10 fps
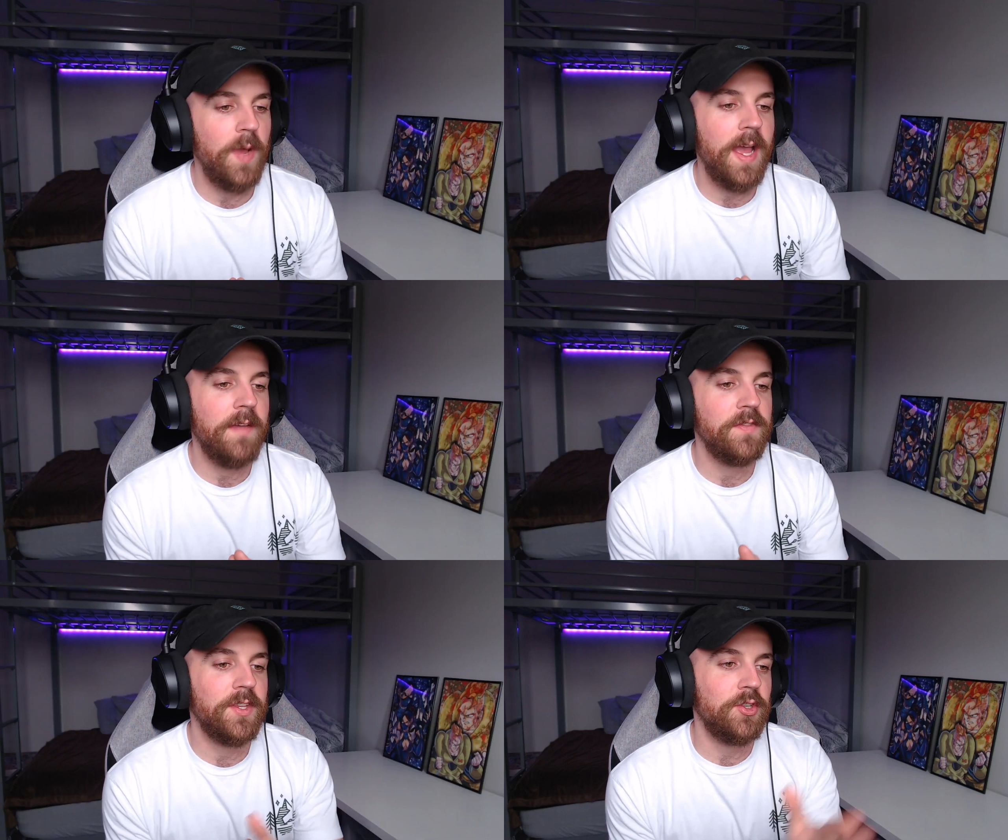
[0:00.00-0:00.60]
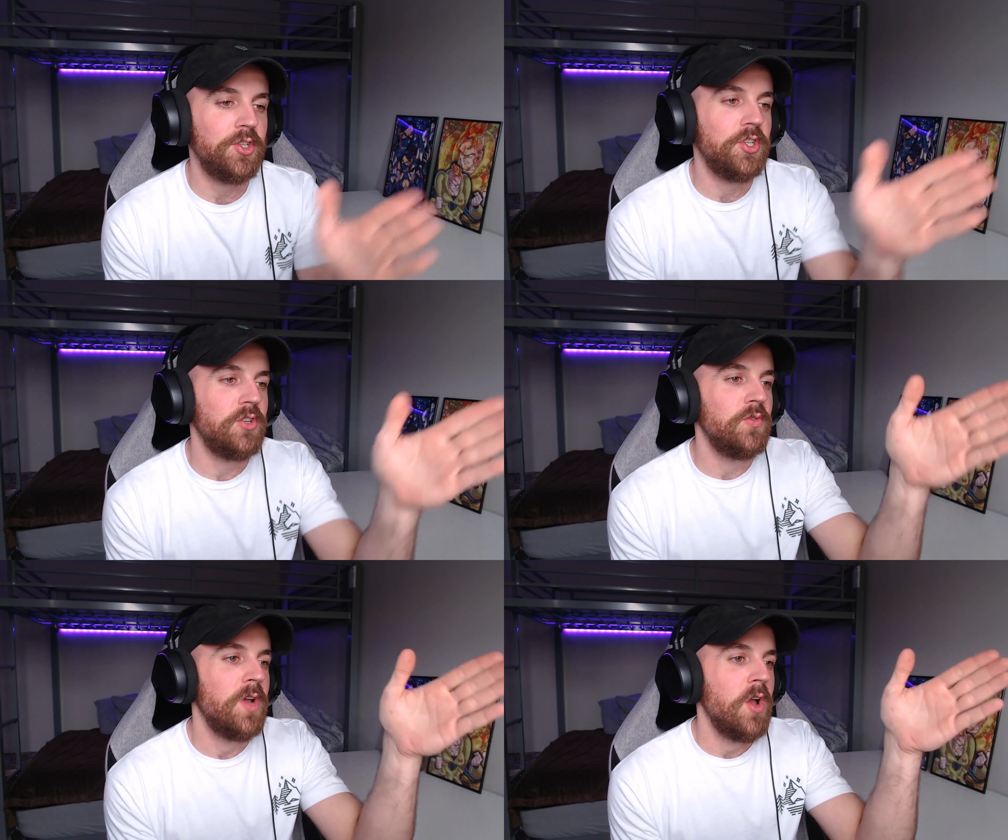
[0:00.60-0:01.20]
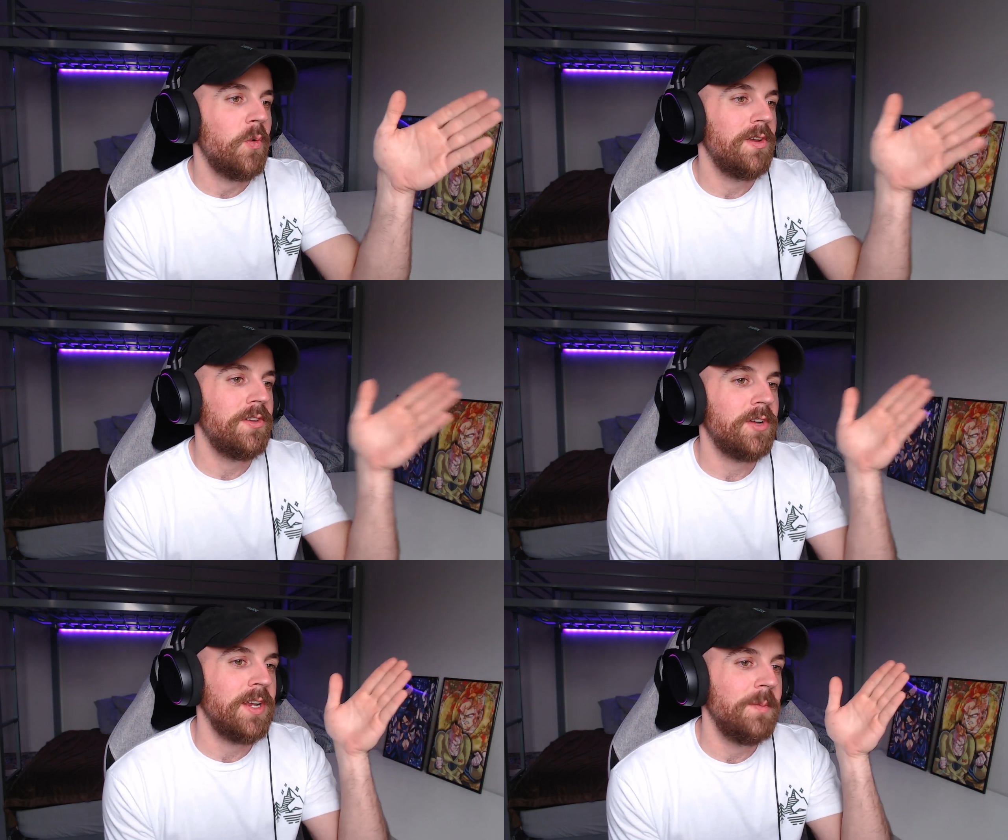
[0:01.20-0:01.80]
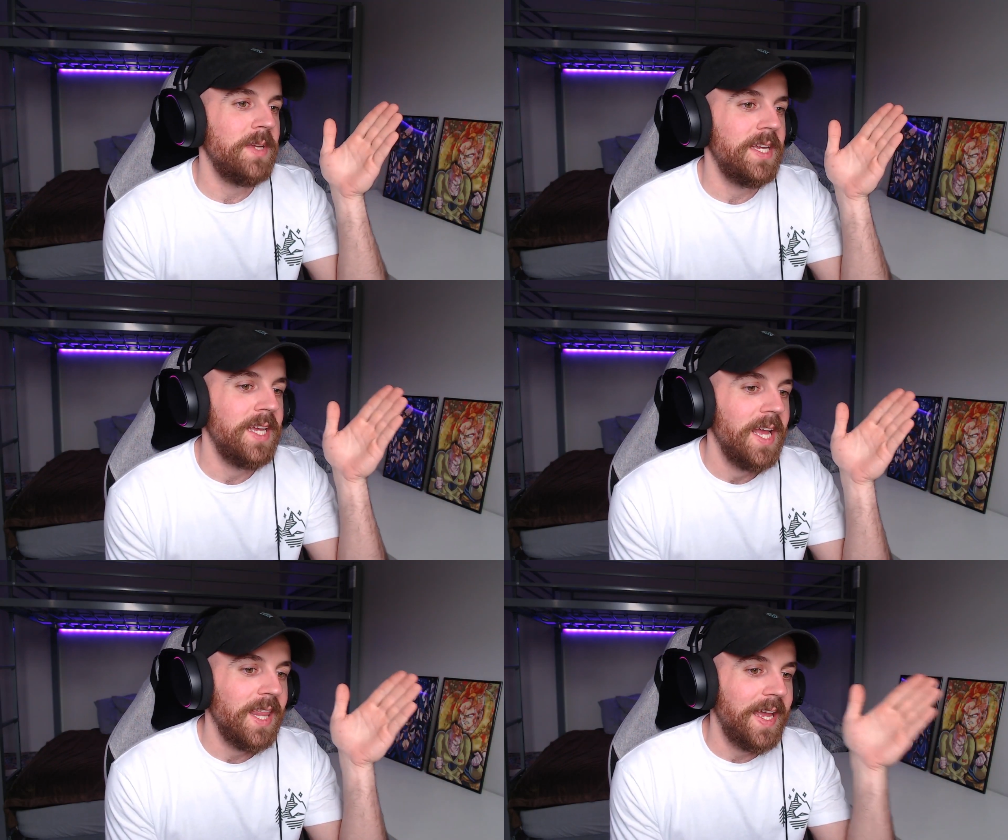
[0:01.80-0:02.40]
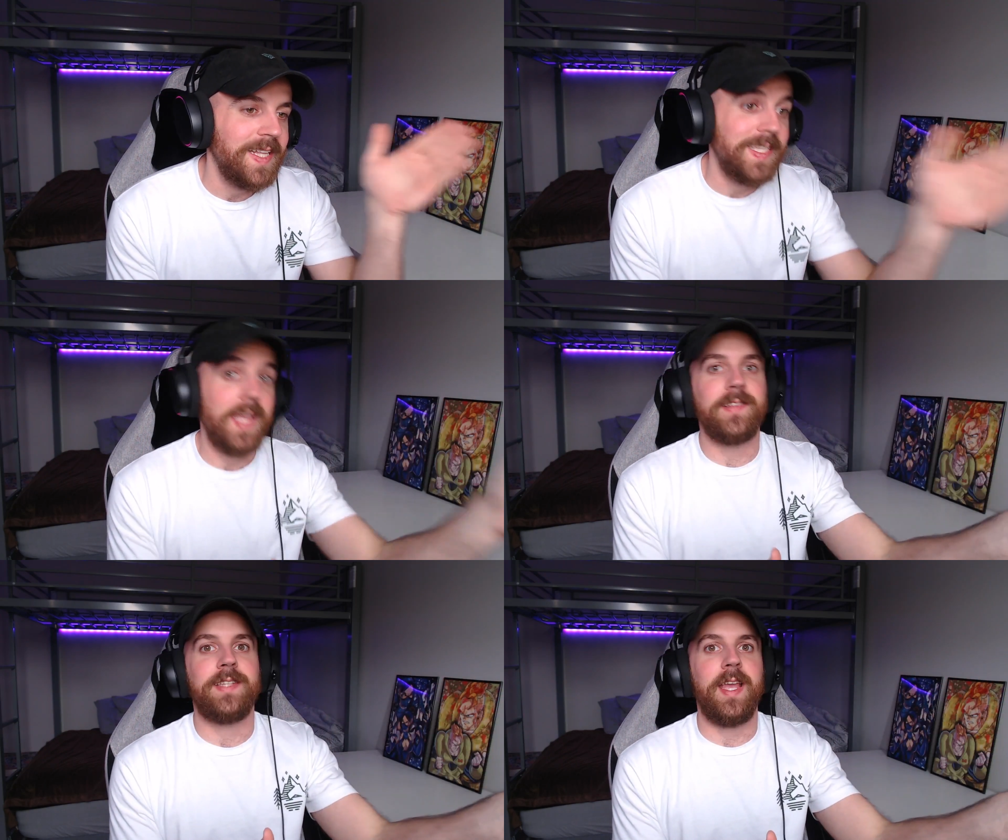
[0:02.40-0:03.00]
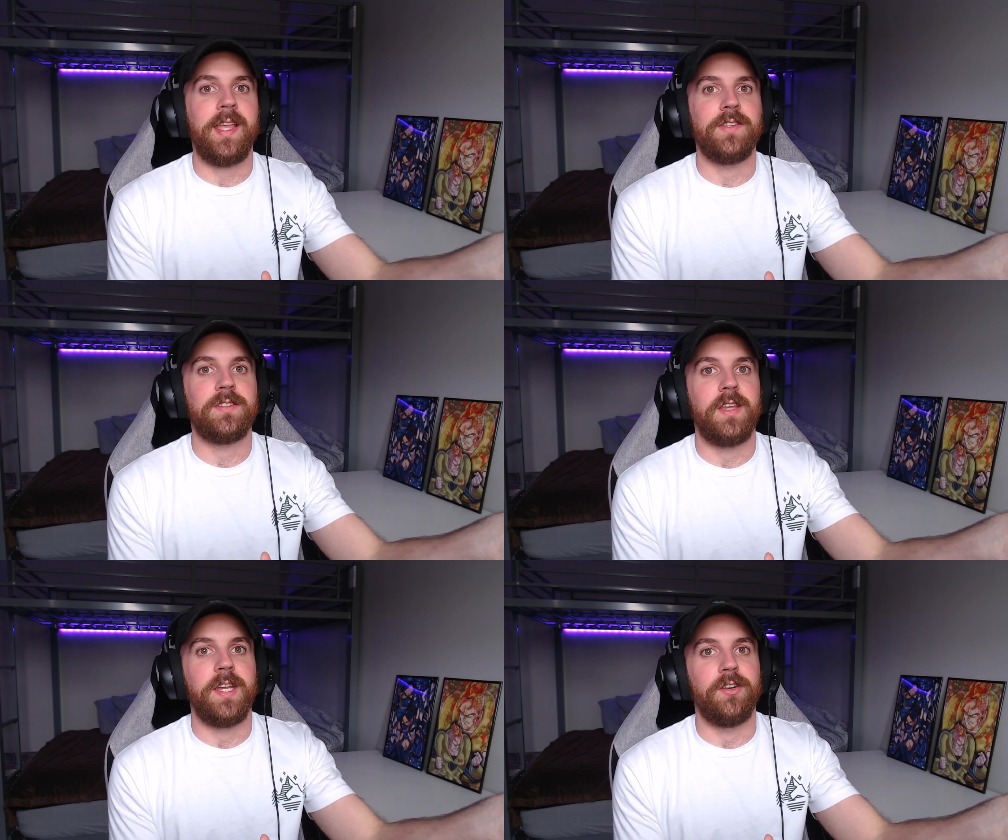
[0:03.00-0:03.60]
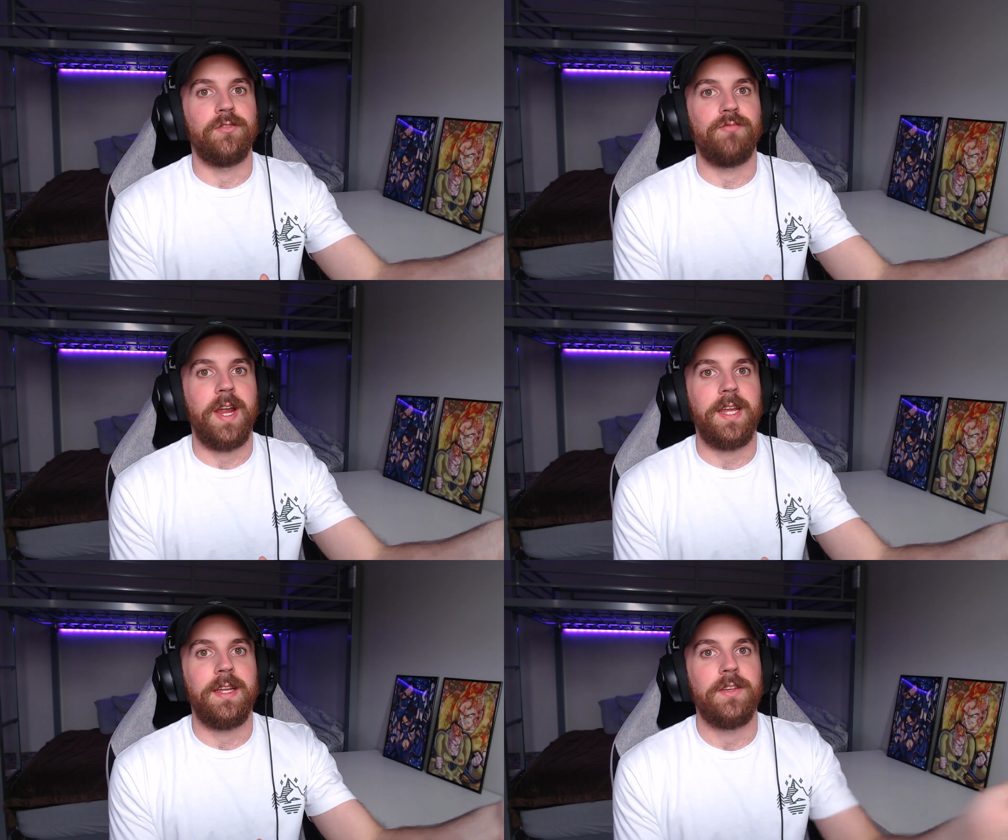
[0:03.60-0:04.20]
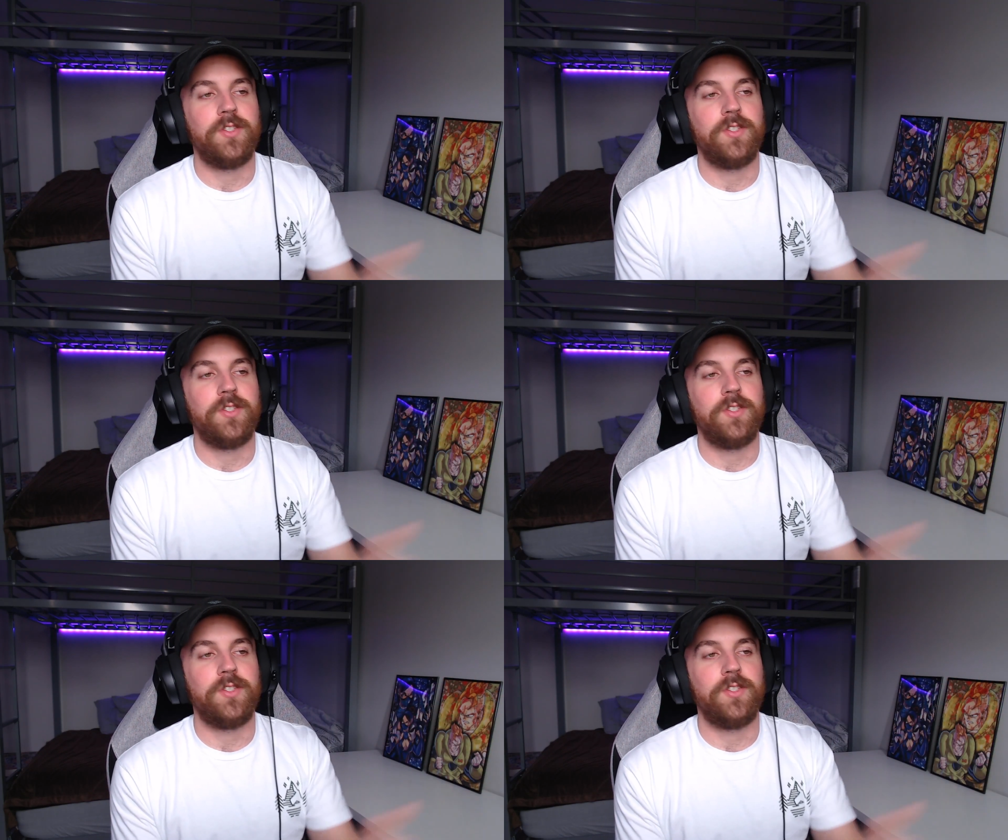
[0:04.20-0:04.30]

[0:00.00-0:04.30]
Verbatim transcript: have to shoot where they're going to be like 10 seconds later, right?